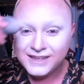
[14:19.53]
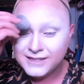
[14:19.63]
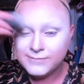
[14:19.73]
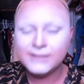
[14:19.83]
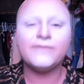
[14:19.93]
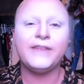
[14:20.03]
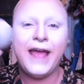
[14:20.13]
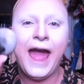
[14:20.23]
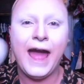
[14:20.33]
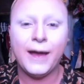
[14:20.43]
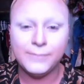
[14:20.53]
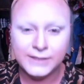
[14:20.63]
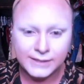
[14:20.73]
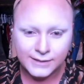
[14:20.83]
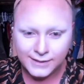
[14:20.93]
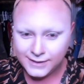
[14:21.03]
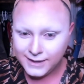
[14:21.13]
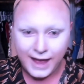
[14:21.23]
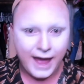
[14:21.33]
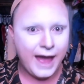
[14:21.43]
specifically abs.
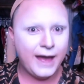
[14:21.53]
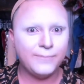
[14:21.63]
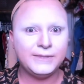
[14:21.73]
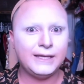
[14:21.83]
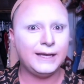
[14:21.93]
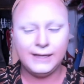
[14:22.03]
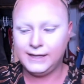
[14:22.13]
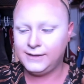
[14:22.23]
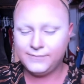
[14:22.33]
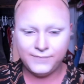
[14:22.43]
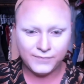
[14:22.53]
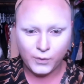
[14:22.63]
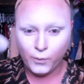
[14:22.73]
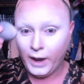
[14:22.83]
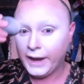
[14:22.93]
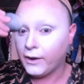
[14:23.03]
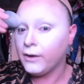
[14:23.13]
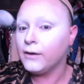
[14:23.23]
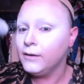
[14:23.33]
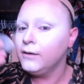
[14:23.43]
Abs, honey.
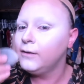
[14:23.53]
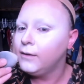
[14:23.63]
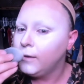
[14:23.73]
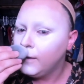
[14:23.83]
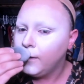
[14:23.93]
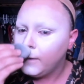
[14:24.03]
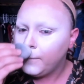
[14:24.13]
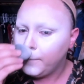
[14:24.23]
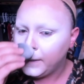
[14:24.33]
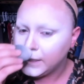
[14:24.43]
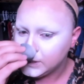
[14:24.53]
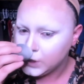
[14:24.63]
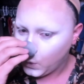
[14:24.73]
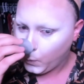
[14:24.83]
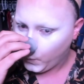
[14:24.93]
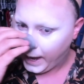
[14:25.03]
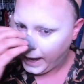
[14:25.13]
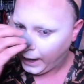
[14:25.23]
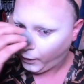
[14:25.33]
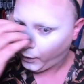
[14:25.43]
Where? Bitch,
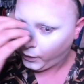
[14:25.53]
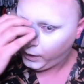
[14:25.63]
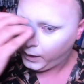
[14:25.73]
where?